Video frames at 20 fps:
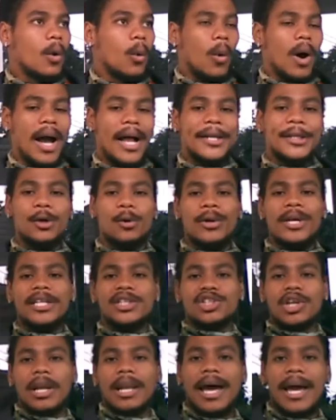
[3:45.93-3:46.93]
while you
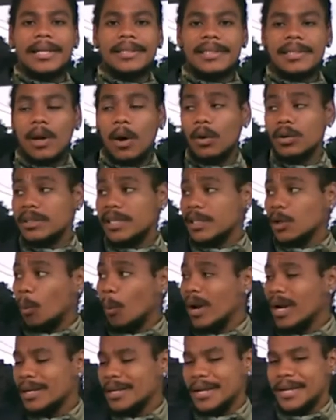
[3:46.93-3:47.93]
Israelites out in the
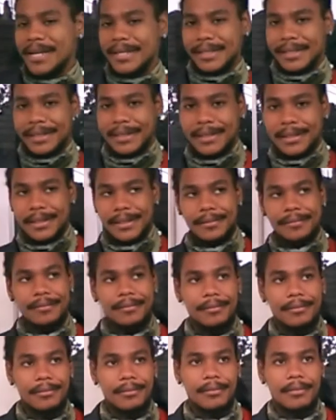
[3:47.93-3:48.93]
wilderness,
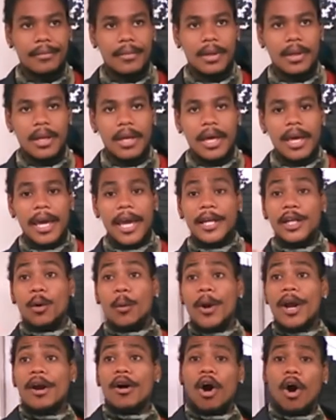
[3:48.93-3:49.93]

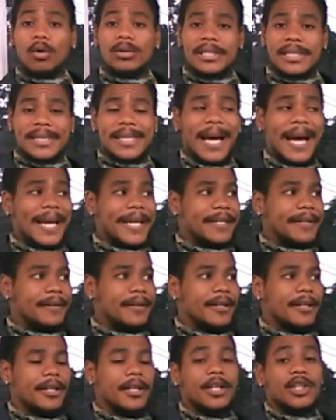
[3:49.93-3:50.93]
anywhere outside
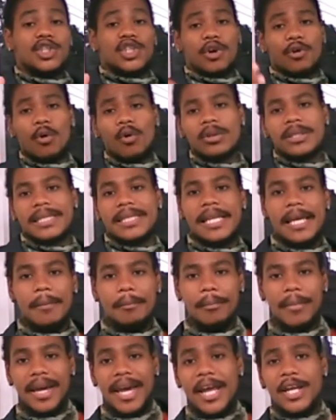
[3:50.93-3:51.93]

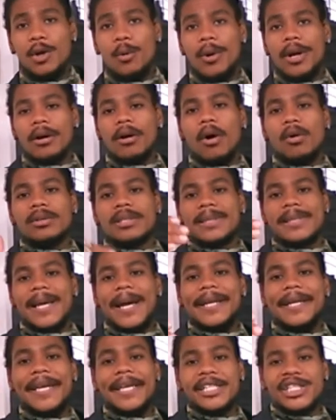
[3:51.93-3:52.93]
Jerusalem, anywhere
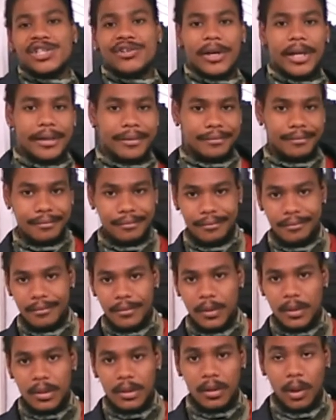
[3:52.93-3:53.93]
outside Israel,
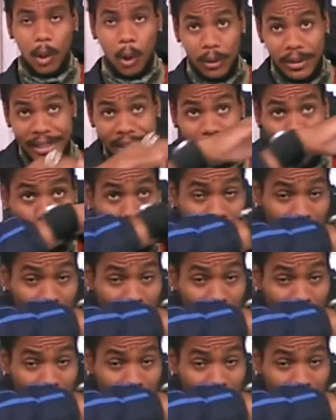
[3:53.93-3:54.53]
out in the